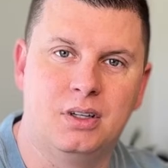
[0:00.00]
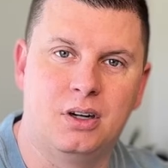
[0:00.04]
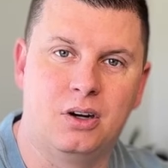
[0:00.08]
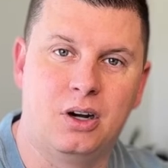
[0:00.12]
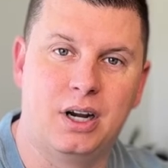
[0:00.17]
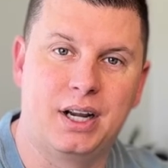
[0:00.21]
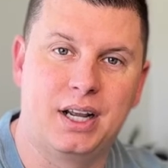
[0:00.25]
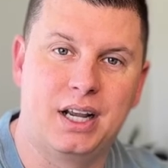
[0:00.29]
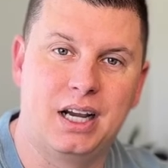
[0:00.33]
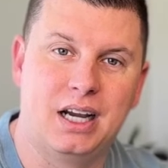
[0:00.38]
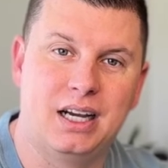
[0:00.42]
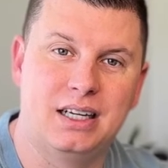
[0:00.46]
All
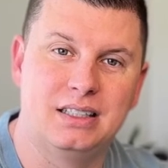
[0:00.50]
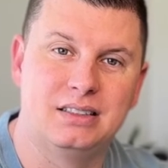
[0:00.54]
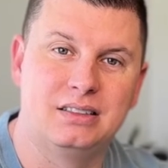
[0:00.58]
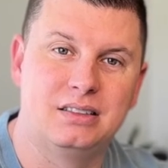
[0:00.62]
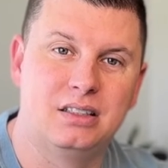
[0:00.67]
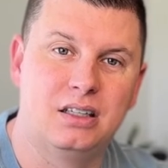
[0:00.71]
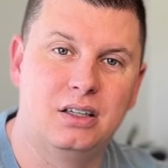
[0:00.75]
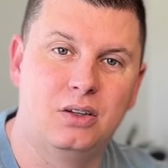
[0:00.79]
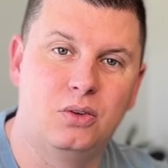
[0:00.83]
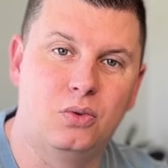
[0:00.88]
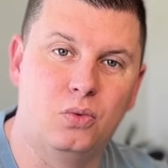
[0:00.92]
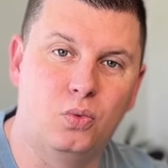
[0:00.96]
right
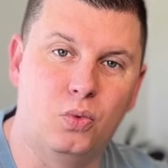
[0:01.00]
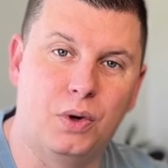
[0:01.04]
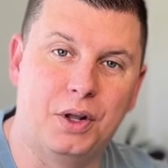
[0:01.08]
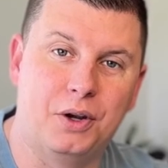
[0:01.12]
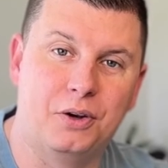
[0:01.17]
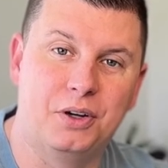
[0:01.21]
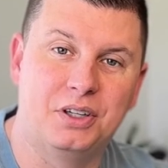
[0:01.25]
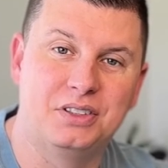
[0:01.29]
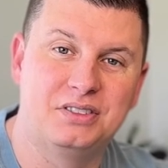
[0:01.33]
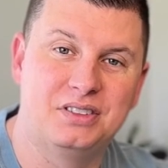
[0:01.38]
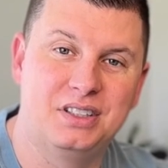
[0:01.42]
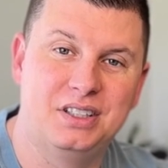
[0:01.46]
guys,
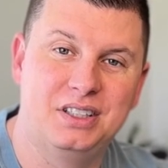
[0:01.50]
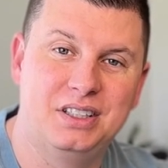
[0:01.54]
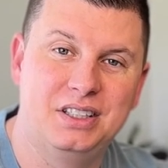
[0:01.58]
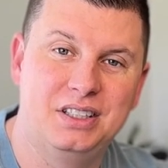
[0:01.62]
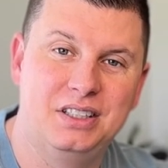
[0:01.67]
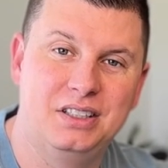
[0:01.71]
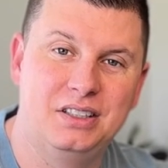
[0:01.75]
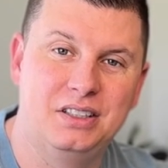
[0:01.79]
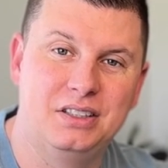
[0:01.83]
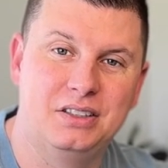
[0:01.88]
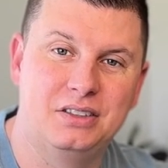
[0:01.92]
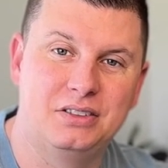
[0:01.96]
winter has
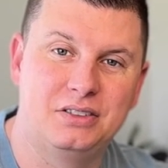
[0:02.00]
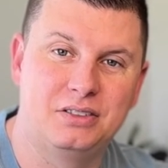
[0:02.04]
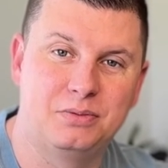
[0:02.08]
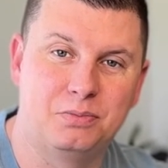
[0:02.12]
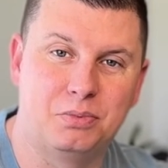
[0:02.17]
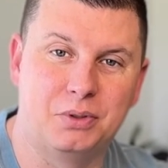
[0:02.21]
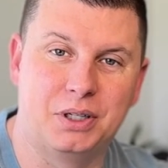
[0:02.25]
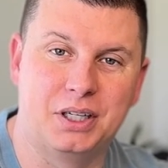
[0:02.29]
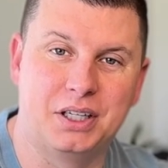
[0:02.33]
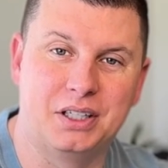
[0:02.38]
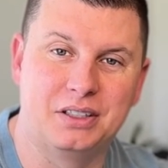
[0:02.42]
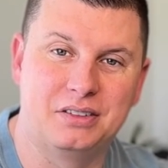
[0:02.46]
ended,
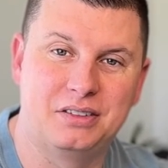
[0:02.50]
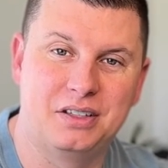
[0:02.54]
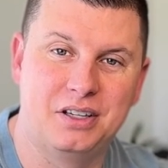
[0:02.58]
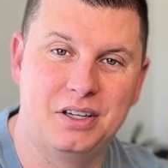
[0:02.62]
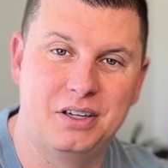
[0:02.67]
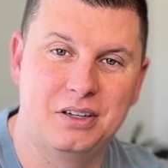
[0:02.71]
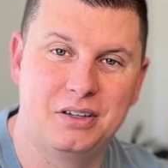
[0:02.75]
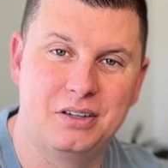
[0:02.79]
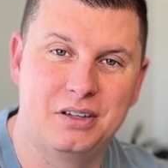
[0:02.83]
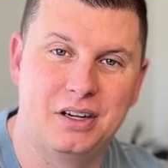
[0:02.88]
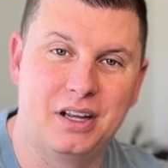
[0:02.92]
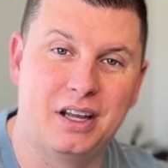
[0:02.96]
spring is
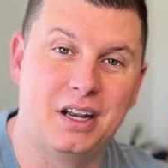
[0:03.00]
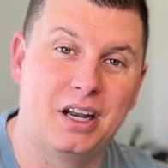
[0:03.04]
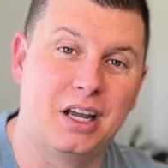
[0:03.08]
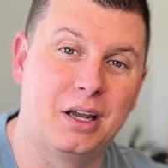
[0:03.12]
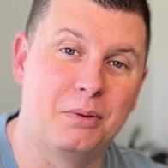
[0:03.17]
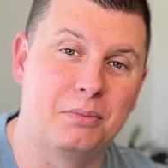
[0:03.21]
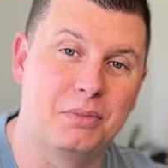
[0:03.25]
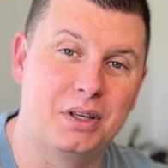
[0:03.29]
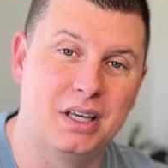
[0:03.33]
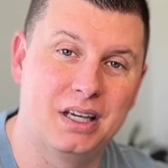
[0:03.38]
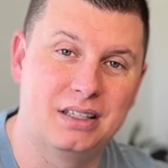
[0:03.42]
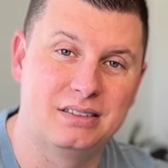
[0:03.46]
here, and
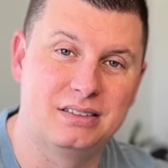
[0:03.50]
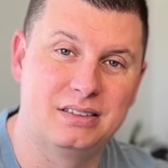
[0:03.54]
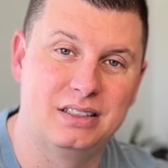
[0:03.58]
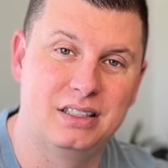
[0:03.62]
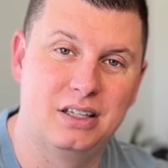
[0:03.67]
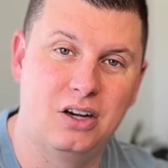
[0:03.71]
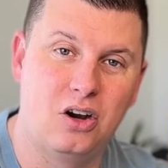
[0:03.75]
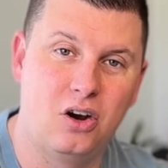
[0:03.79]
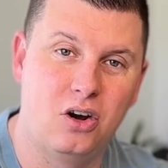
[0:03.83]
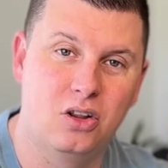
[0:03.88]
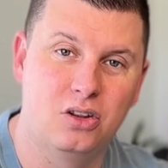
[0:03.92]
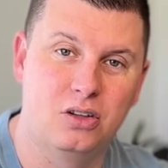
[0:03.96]
I'm
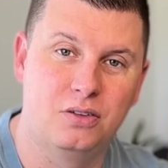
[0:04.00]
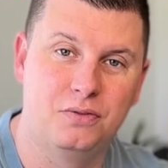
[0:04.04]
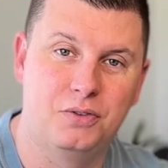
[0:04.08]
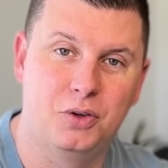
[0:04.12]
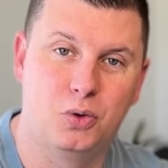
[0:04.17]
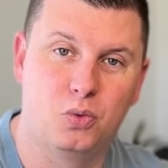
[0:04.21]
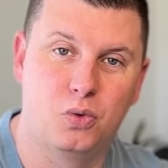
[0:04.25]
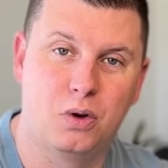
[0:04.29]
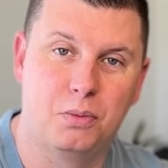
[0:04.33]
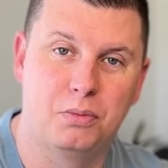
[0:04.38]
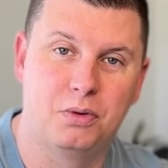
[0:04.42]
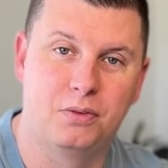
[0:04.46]
guessing all of
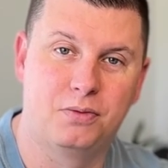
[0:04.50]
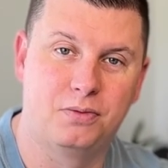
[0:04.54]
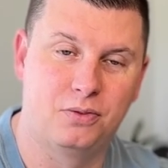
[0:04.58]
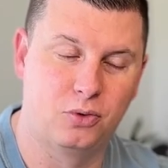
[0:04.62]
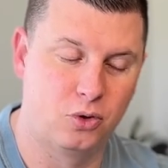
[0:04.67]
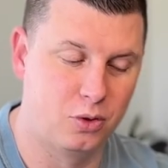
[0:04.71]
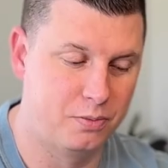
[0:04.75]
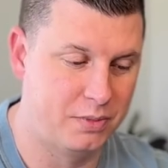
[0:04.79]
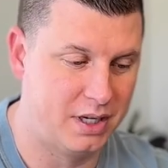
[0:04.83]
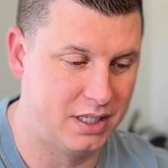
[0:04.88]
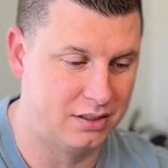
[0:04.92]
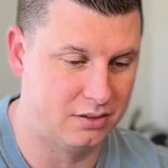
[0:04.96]
your rubber
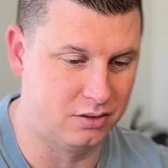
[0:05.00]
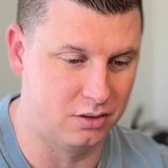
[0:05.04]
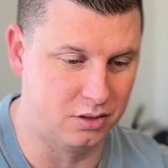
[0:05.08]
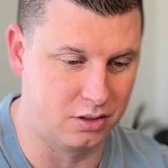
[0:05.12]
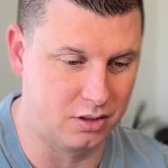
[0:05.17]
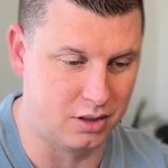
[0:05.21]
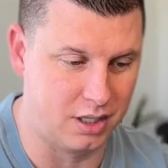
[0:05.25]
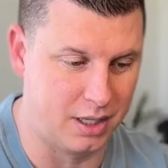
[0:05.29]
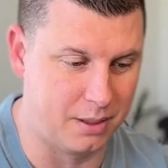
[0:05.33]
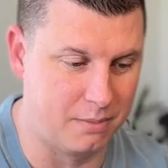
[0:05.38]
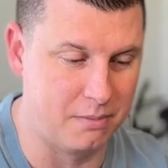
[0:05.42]
floor mats look like